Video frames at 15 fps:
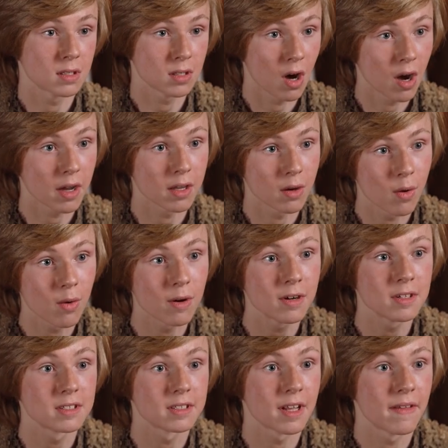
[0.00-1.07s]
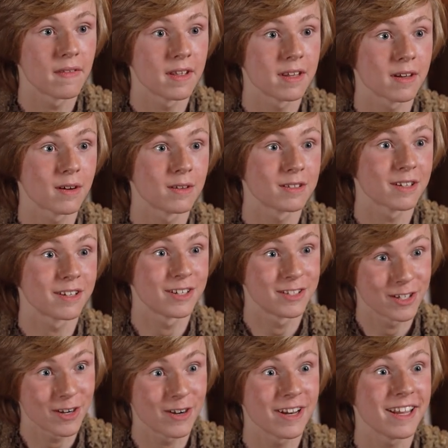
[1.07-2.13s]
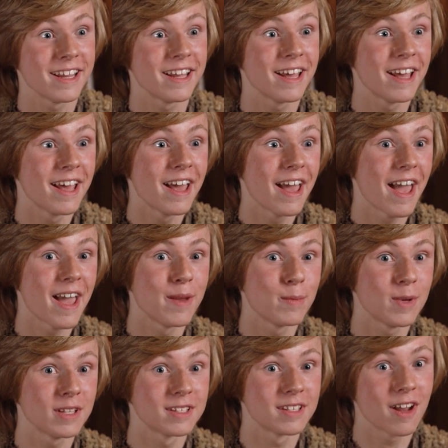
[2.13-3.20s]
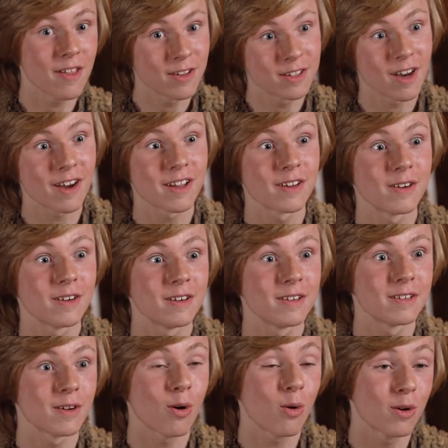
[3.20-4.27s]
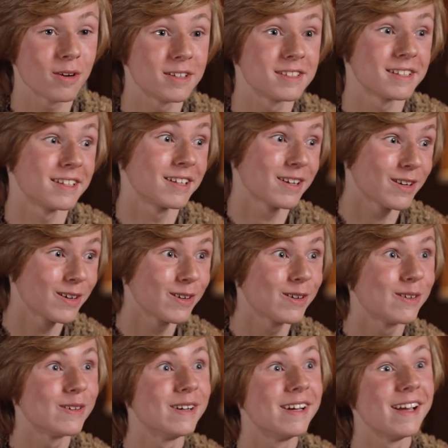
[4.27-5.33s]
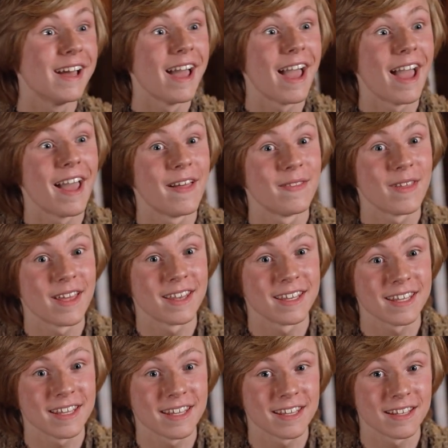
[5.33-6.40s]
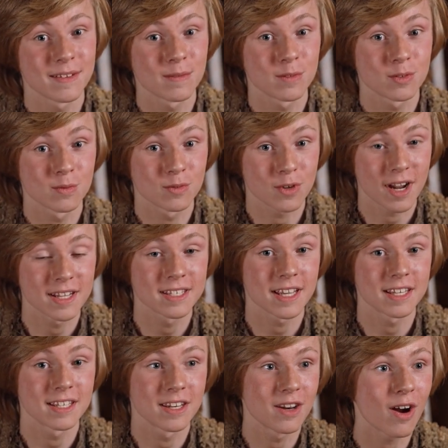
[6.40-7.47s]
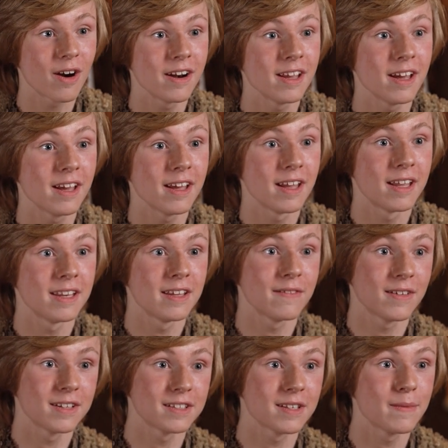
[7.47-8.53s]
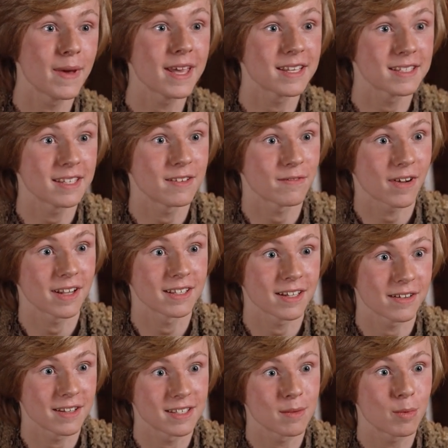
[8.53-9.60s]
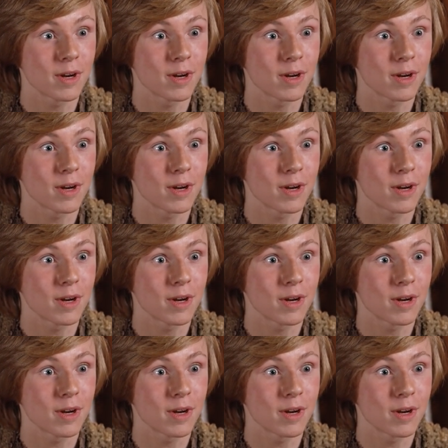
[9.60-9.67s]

a talking horse, and then he goes on a journey and meets another talking horse and a girl, and then he tries to get to Narnia, and he eventually makes it and finds out he's a